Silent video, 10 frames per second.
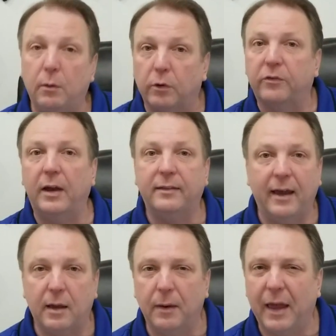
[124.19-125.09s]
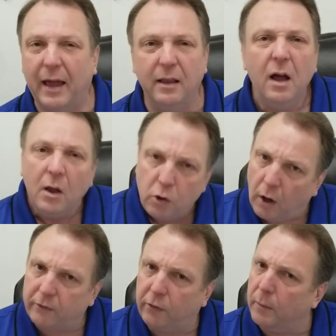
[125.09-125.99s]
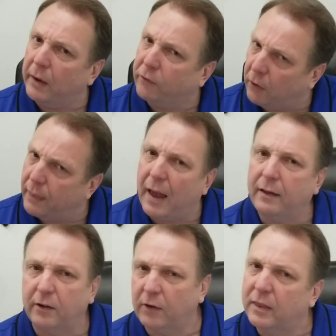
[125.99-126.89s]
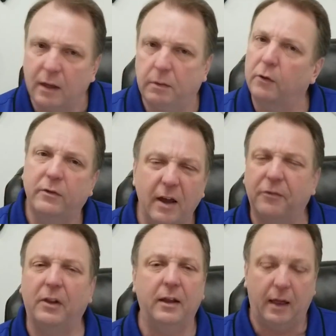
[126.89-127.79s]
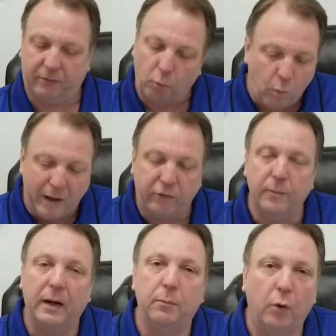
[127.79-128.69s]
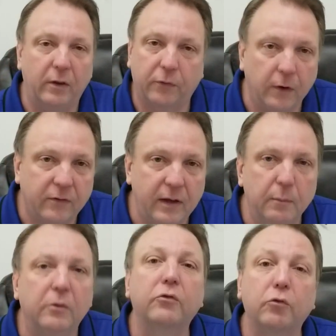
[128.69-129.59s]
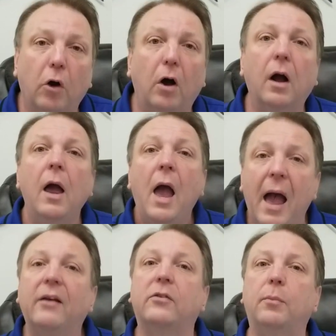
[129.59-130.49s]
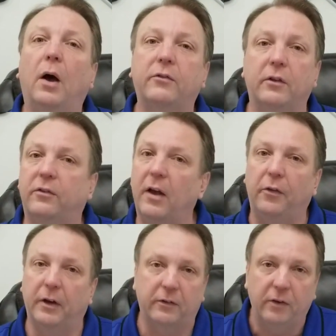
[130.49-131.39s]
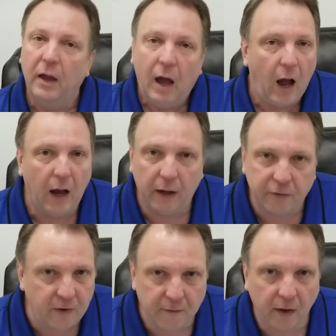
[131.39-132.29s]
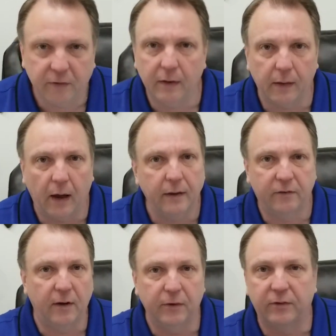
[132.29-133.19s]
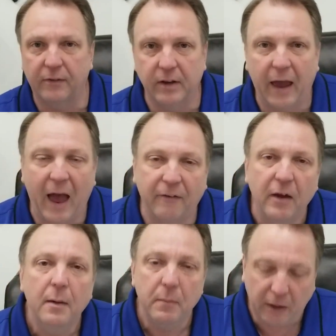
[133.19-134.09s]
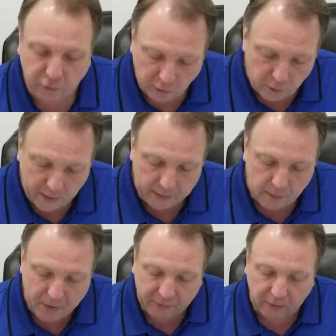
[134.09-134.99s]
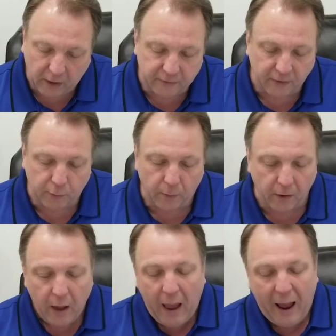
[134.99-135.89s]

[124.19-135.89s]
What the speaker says: We're saying take them again. Not so much on that, because I think they're definitely, that's way too many points for a team as strong as the Boston Celtics. I see the line 7.5. Make sure you're getting the best lines everywhere.